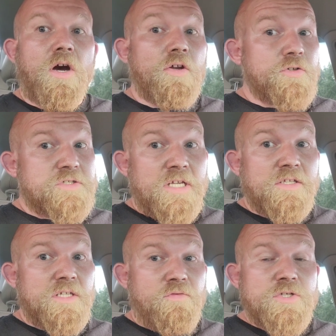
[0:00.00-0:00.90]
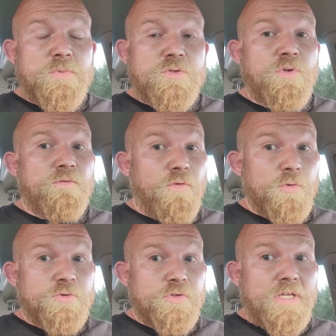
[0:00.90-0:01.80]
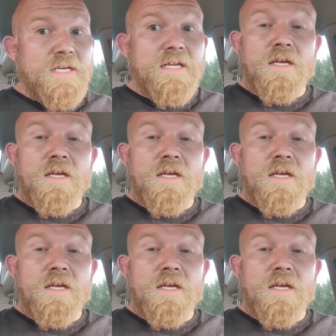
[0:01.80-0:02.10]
Understand the difference between full synthetic